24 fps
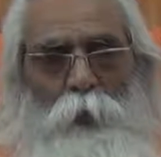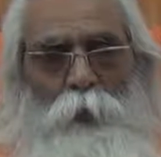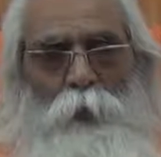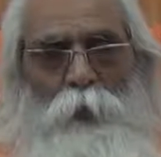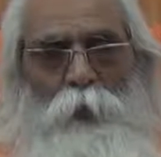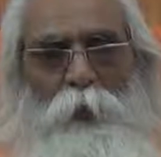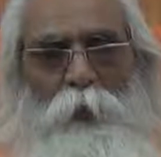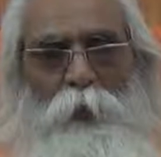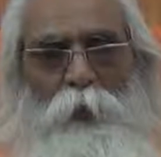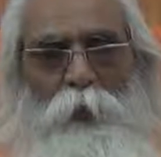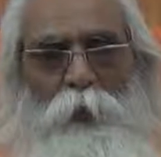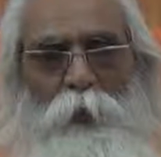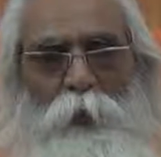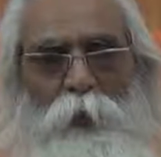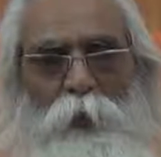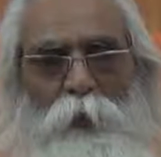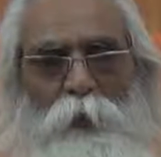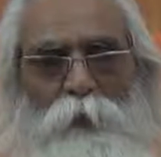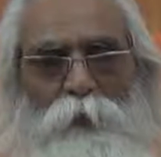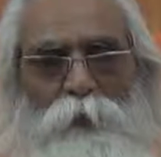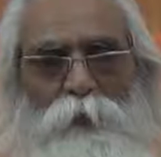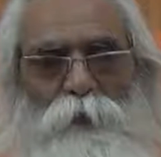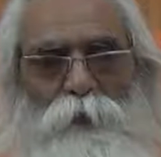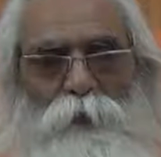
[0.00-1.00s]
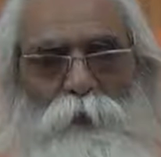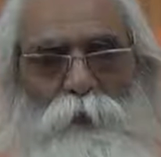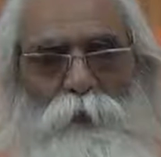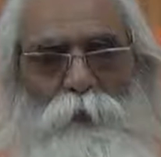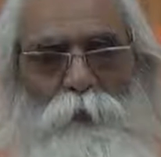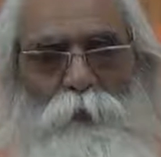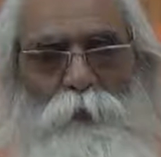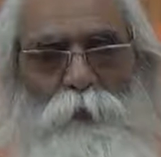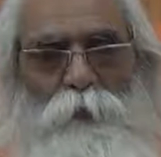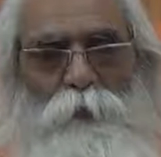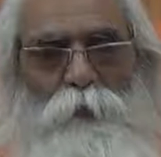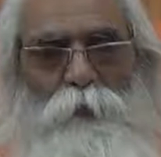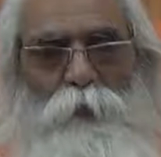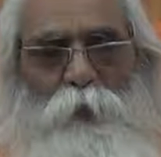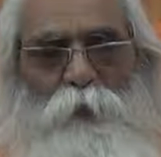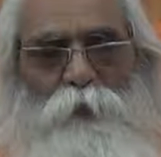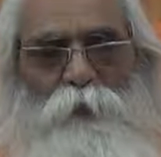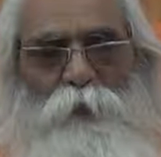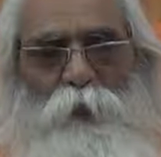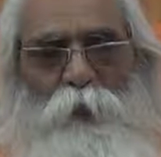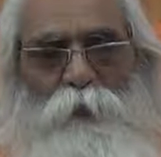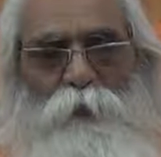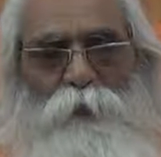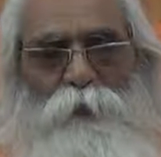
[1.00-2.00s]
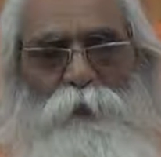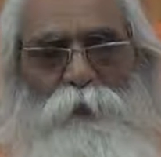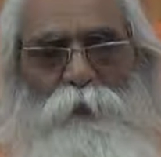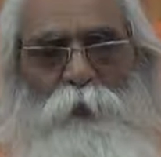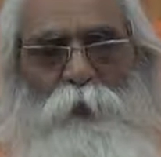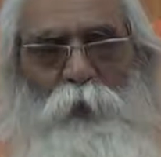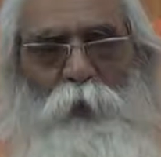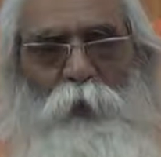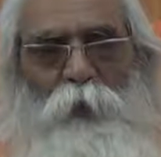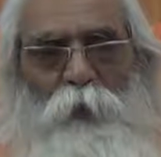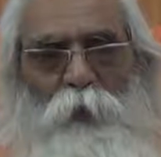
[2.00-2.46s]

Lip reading: that he is presence